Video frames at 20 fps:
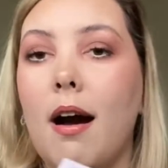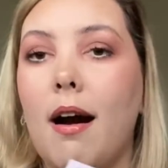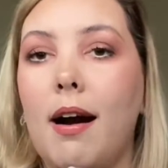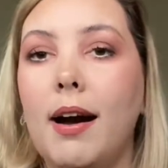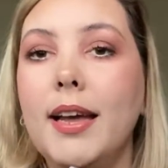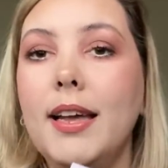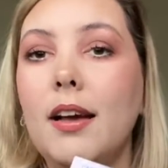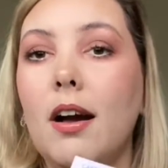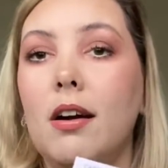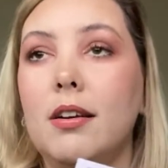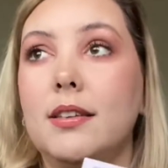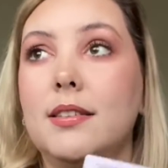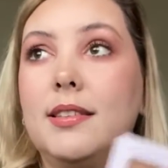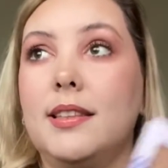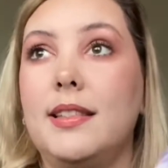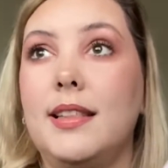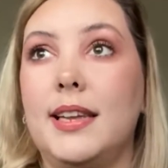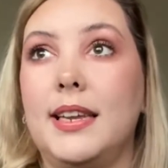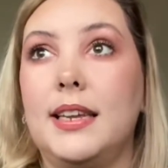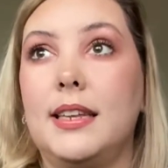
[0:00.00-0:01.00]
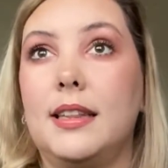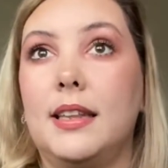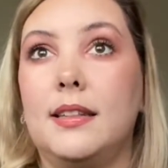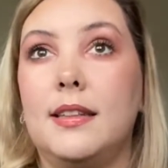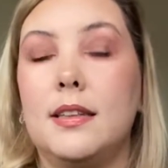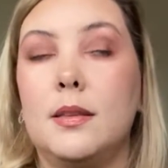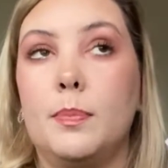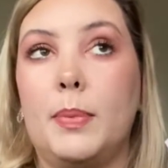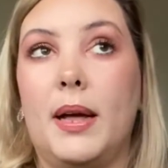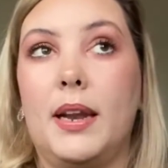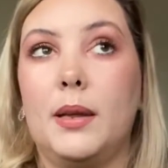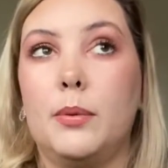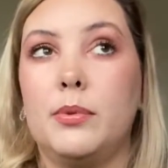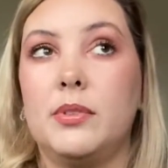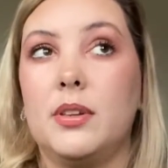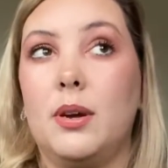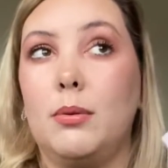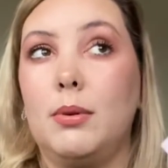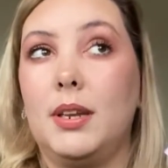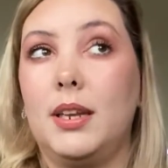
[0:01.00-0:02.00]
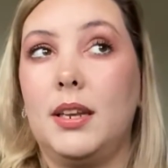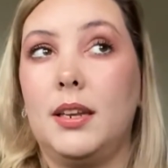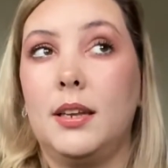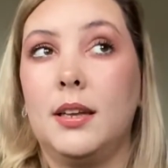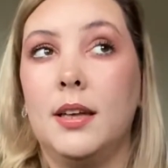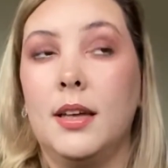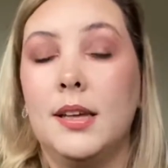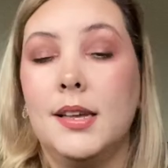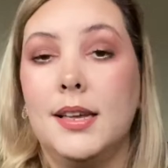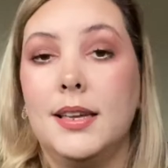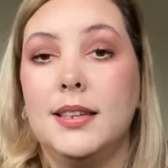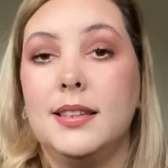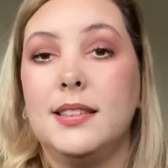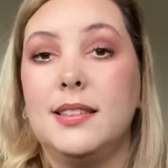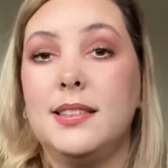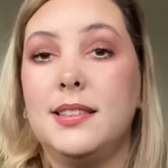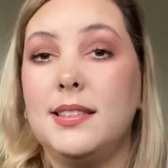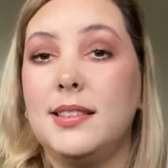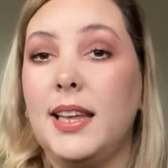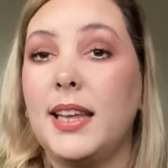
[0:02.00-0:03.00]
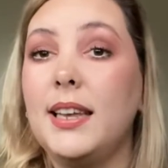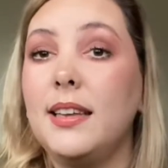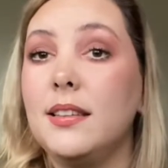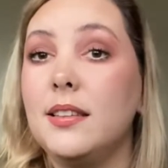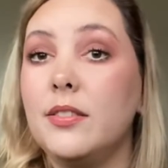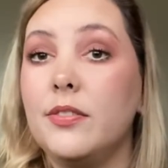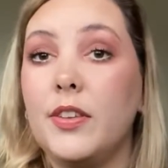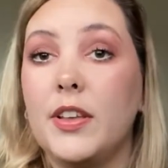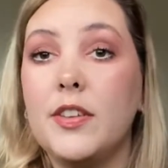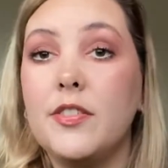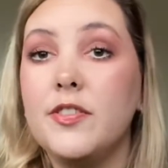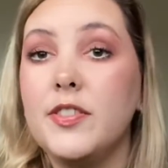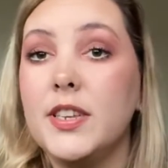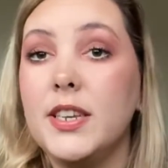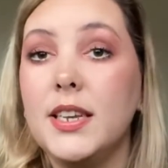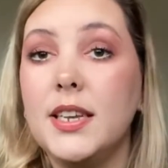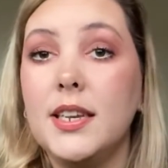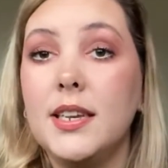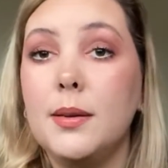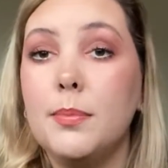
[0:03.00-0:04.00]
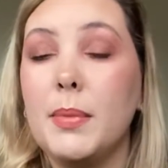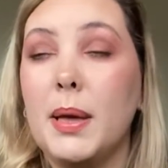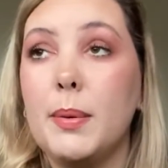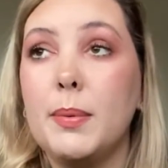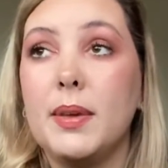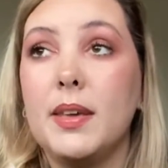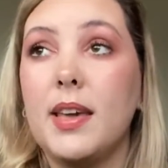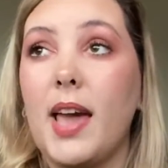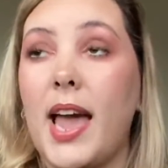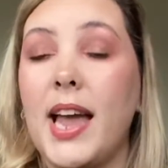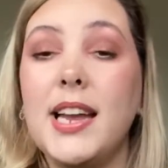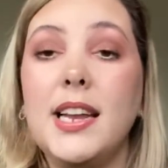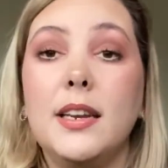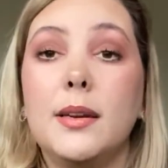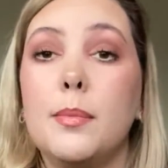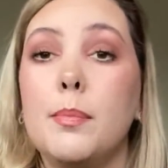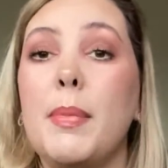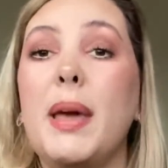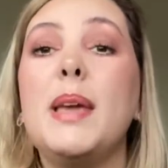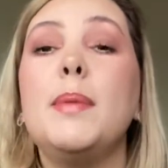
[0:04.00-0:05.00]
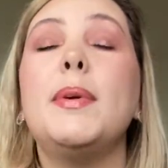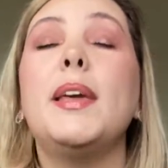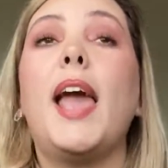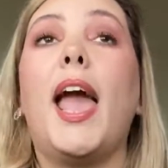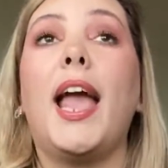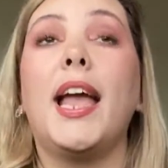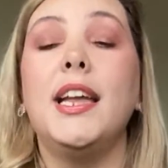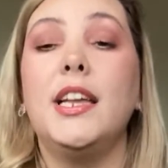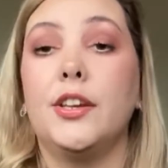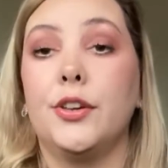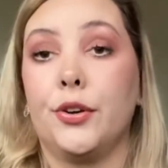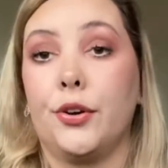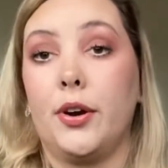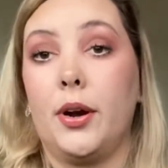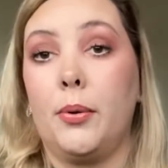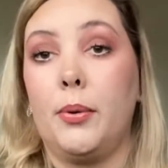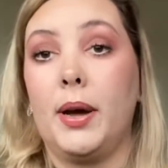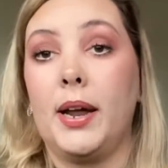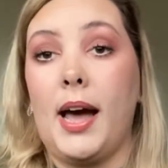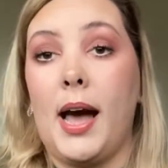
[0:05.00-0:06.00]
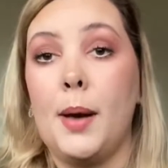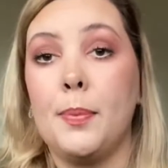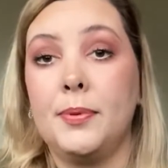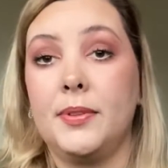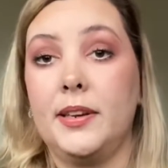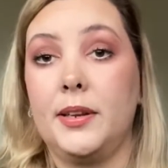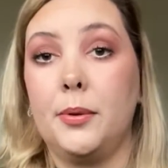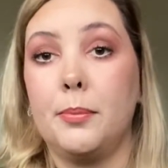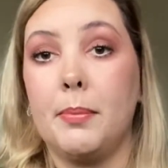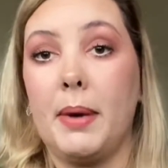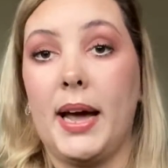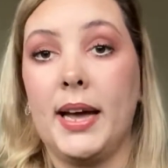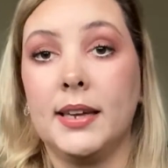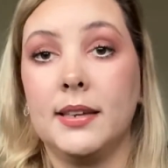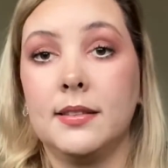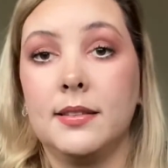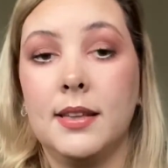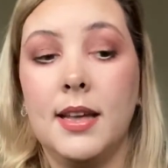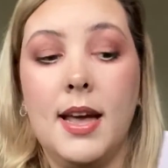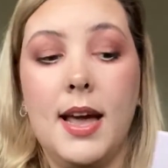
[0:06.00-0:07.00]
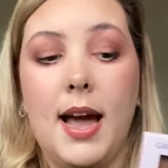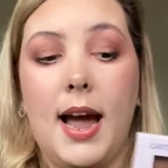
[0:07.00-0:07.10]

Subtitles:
I honestly think that this palette was only $6.50, maybe €8 at absolute max,